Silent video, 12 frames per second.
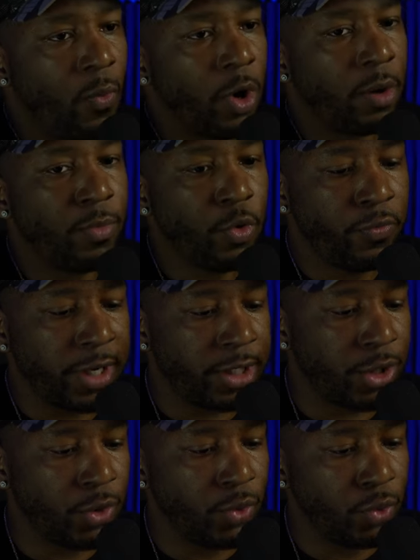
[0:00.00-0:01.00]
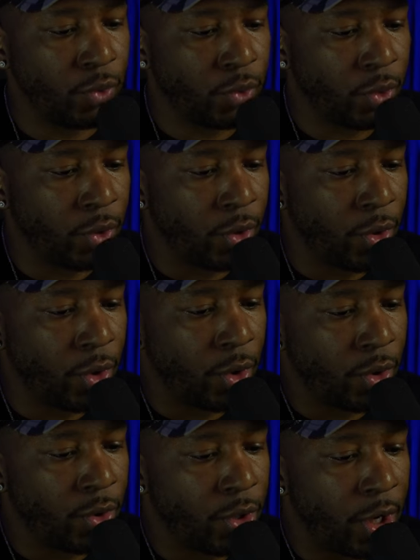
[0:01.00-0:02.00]
I want to move into,
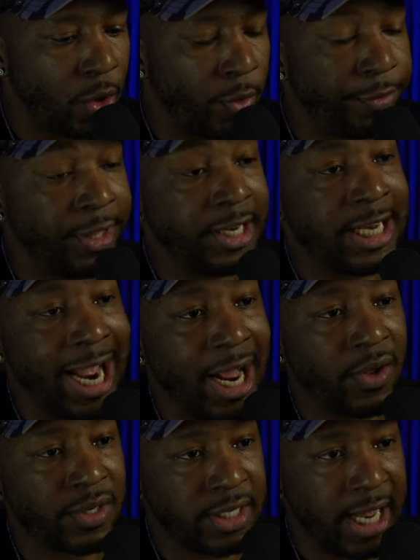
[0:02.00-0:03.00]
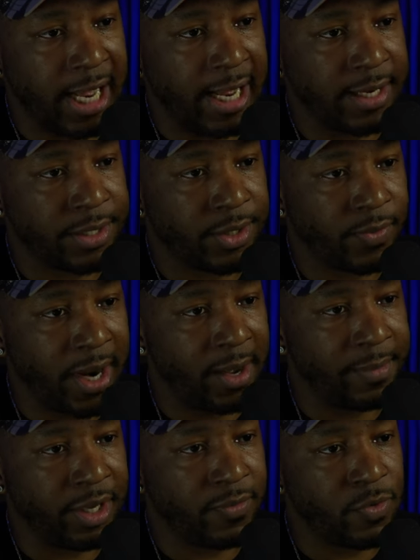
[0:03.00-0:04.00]
you know, the downsides,
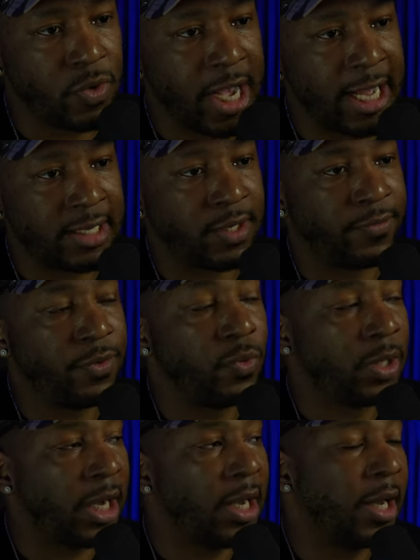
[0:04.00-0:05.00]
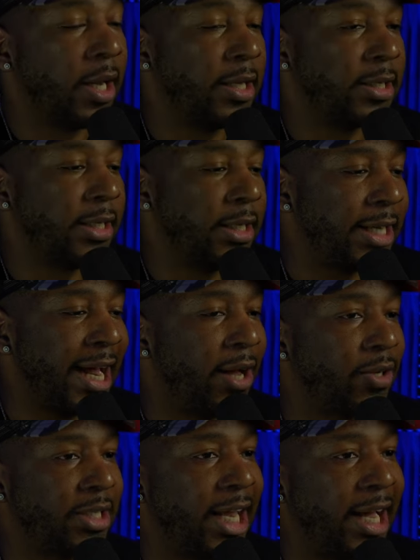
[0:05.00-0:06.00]
right? I'm going to give you guys a few cons and the
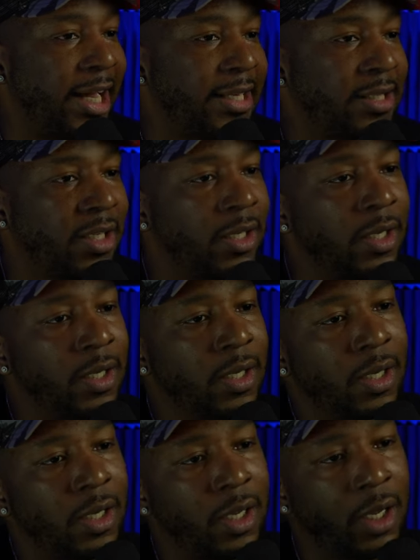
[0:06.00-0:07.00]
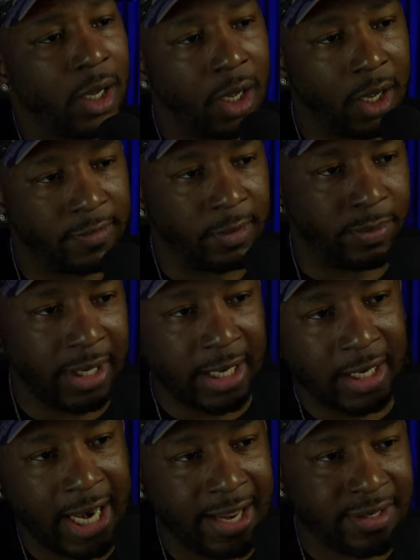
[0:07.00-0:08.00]
downsides of the
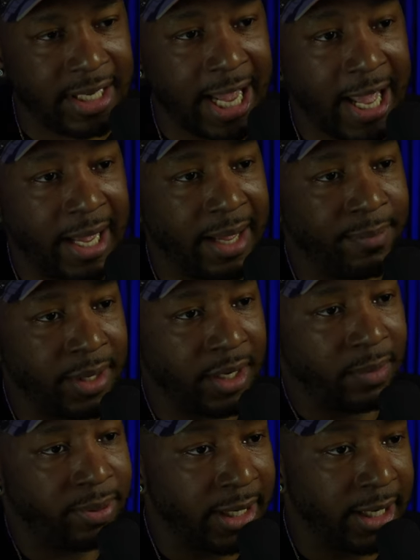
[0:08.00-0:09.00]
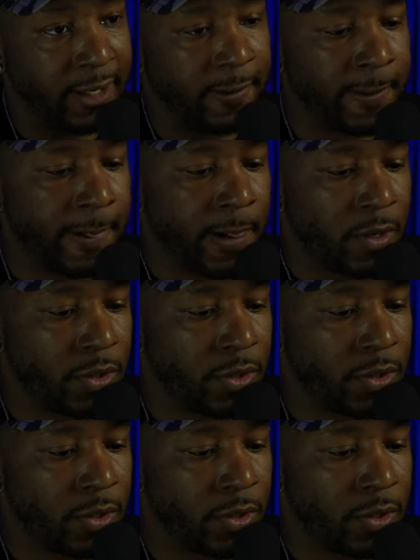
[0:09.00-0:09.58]
player lifestyle and being a player.